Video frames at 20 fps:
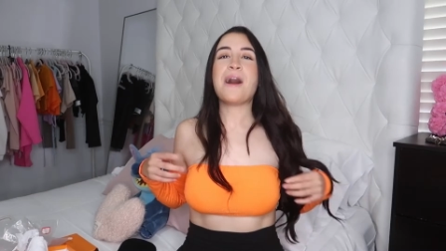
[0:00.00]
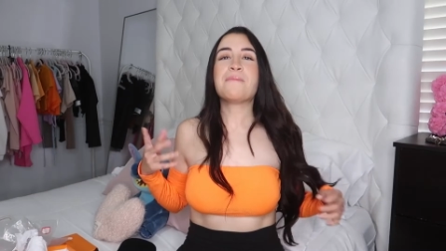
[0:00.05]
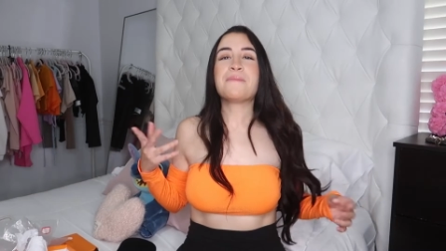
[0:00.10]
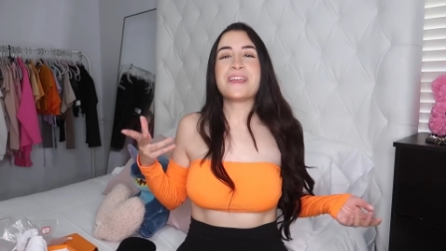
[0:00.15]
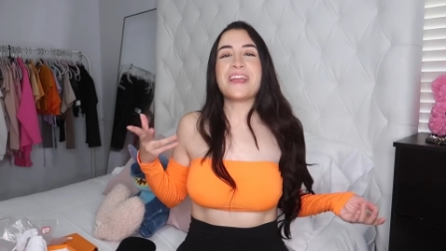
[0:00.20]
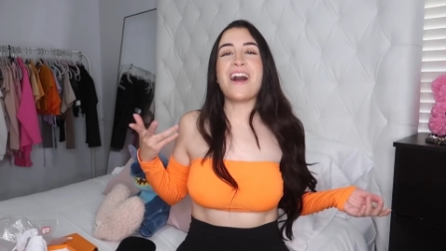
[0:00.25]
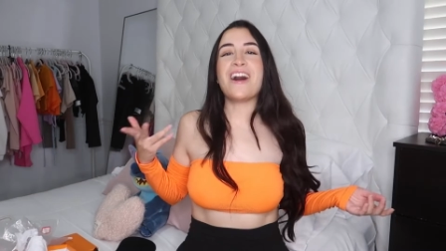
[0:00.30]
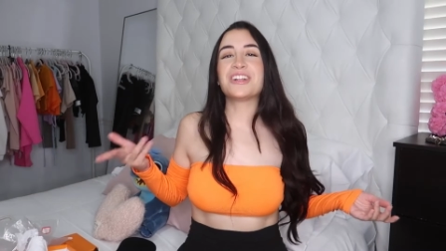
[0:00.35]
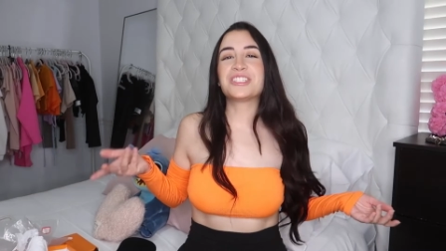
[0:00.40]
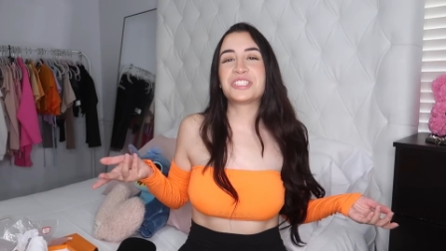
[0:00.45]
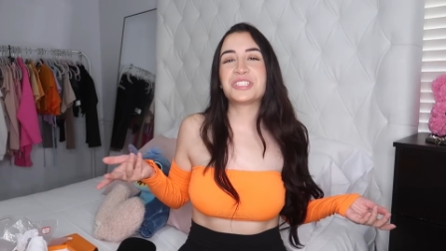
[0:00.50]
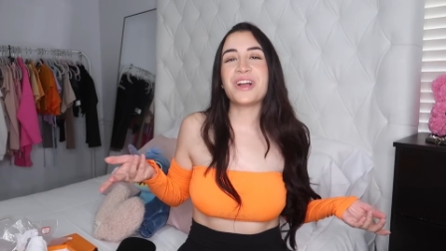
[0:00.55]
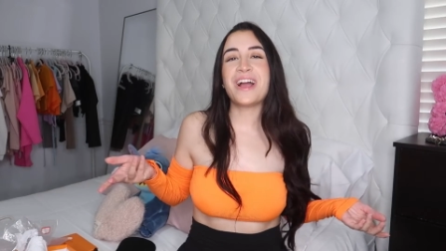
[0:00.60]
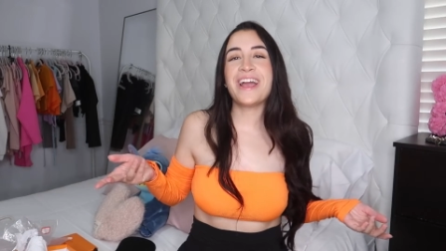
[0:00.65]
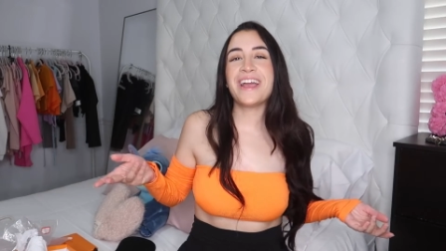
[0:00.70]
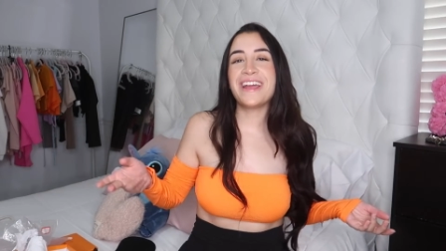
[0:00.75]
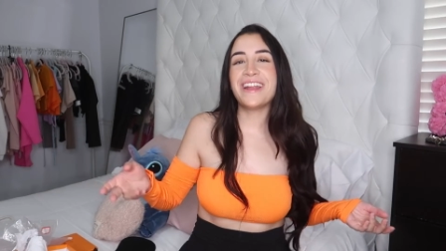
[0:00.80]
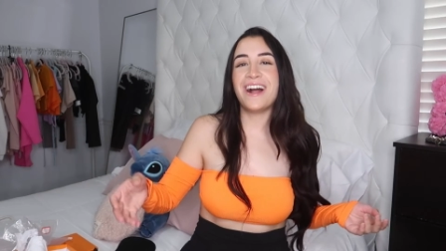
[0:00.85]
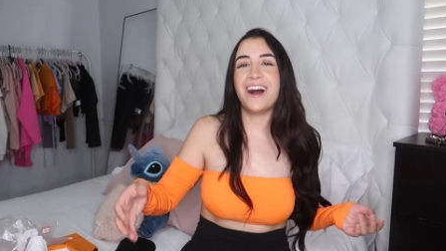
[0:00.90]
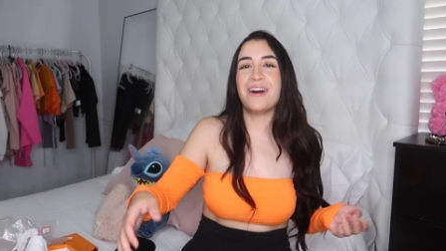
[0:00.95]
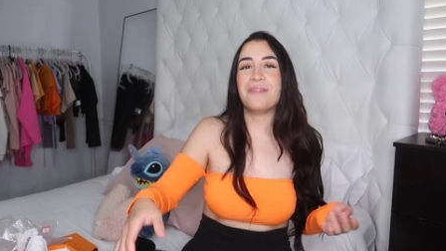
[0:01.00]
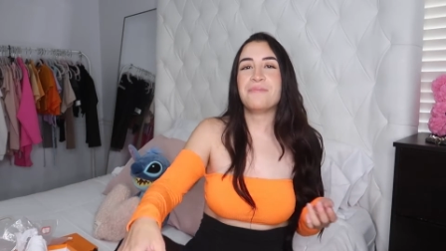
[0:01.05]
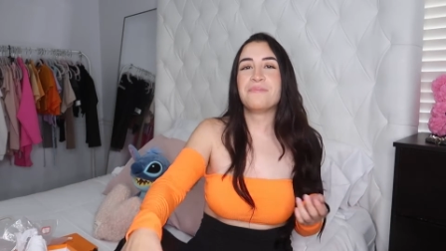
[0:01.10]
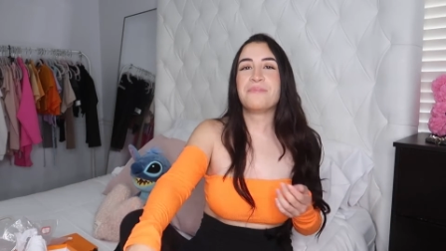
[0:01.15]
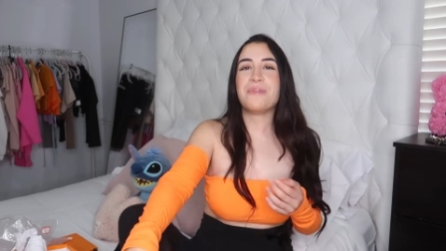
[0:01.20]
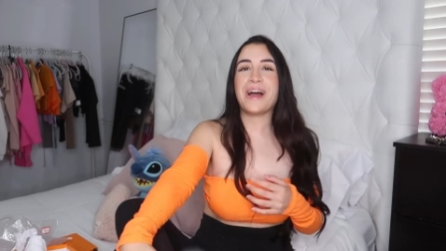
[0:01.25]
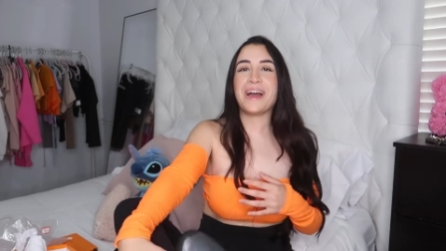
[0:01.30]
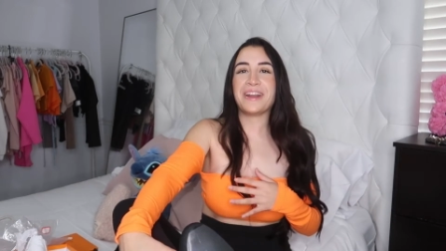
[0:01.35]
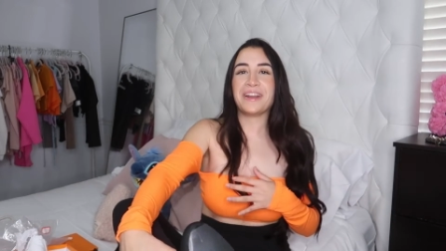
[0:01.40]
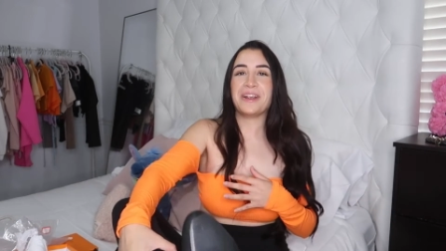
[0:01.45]
I mean, I'll try it on
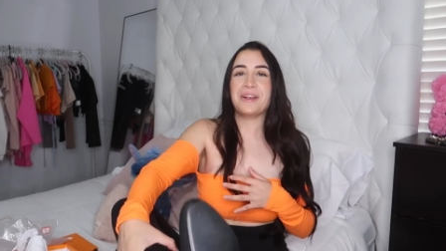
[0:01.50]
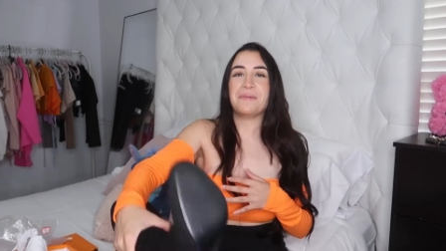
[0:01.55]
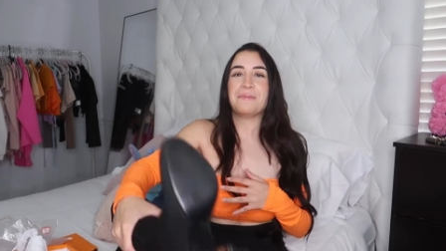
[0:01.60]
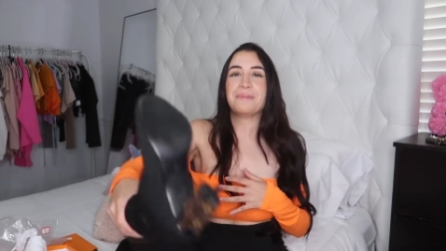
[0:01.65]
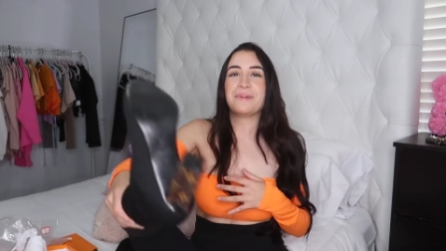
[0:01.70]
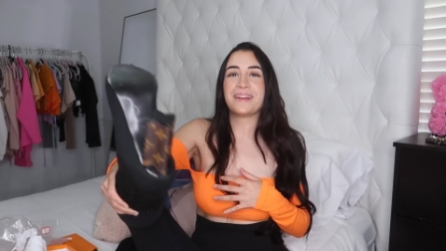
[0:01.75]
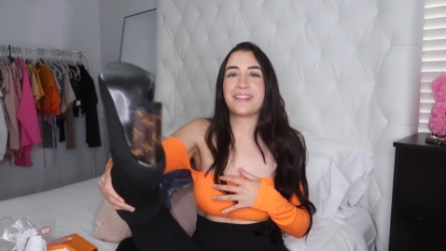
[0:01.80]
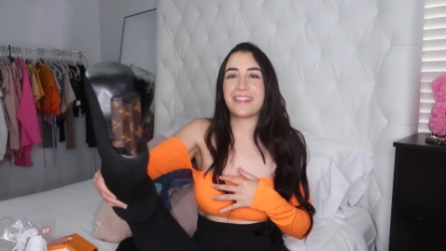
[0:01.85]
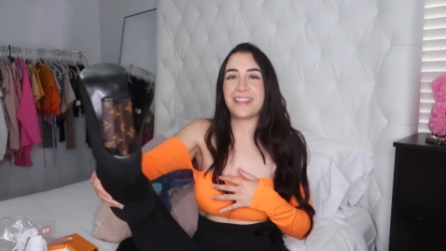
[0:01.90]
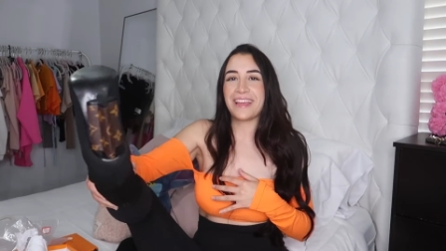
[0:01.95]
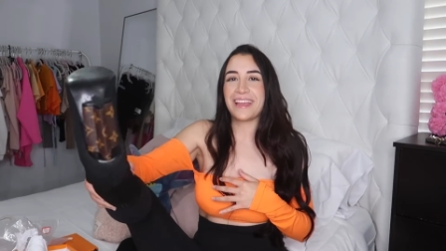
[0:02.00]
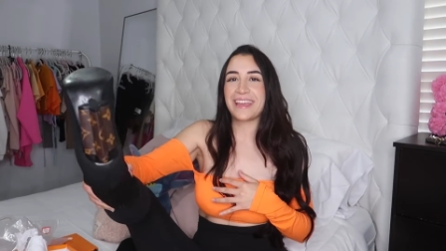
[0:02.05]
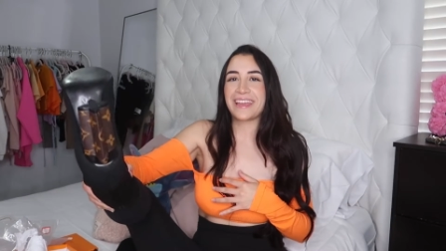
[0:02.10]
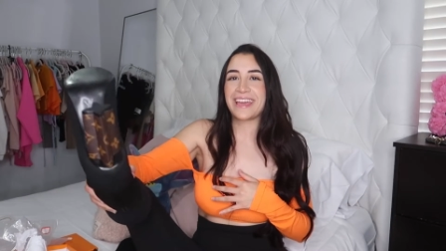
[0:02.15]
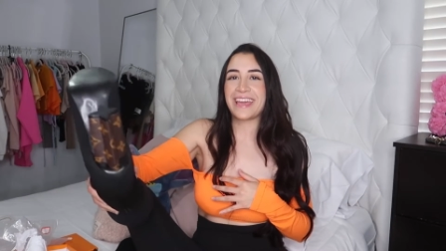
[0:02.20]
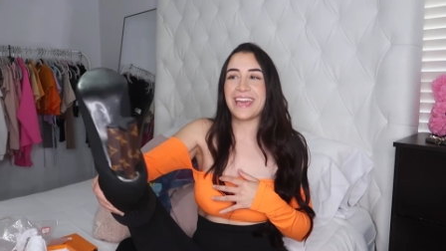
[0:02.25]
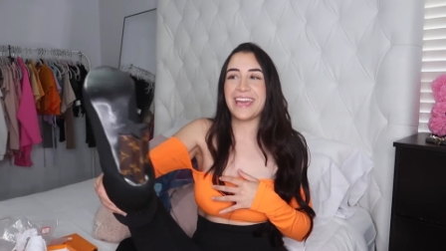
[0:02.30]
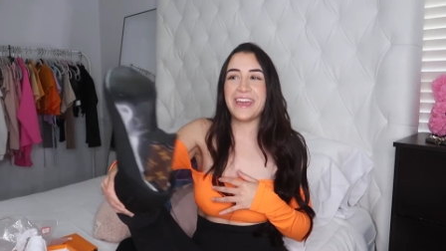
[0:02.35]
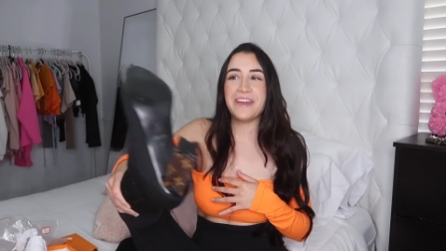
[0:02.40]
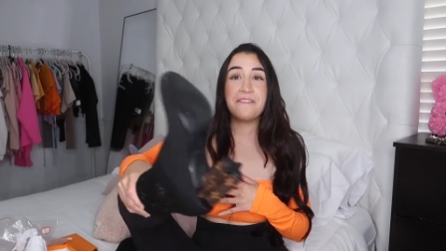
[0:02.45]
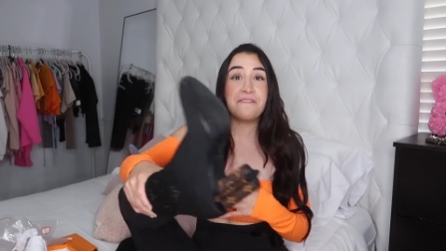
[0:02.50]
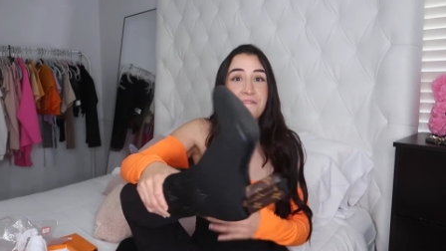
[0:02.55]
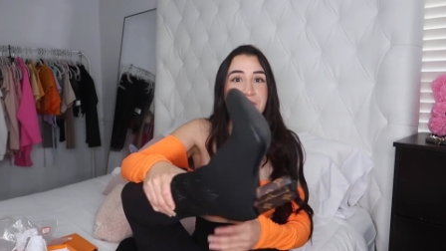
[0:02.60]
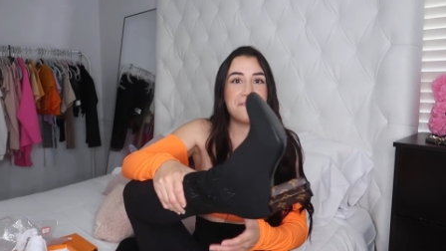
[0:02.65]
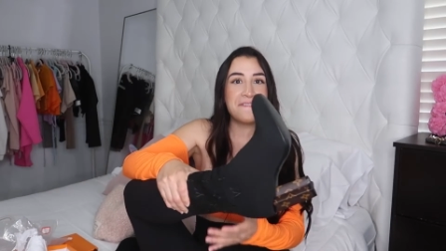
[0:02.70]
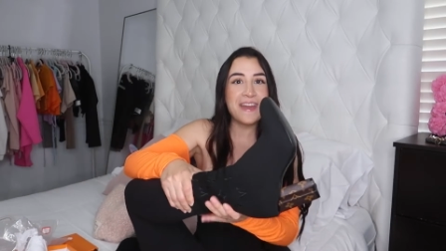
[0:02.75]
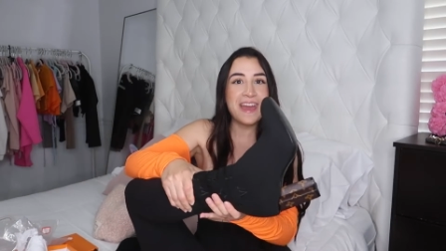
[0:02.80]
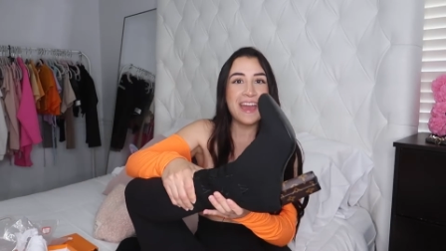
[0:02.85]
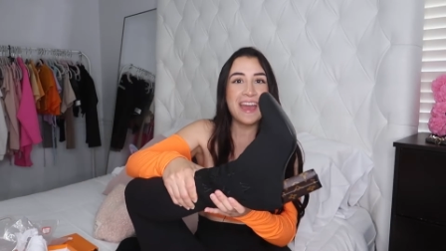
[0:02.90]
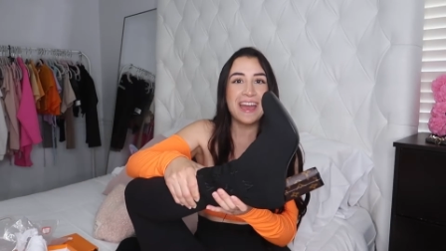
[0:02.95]
better, but like it
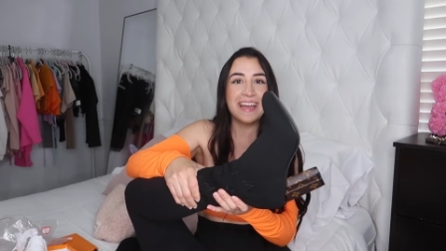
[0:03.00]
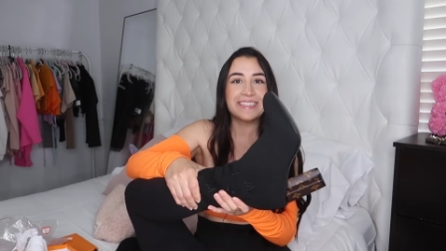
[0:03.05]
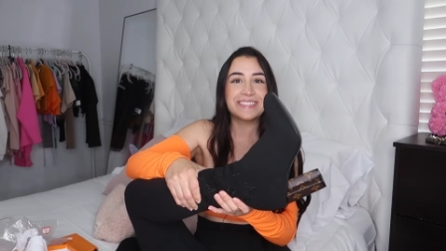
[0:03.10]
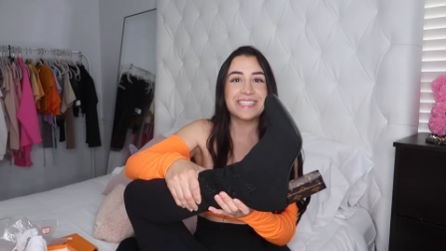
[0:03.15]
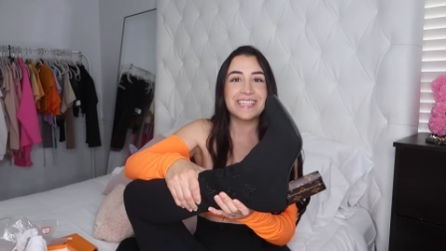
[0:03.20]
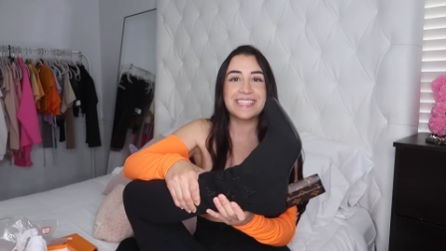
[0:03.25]
fits.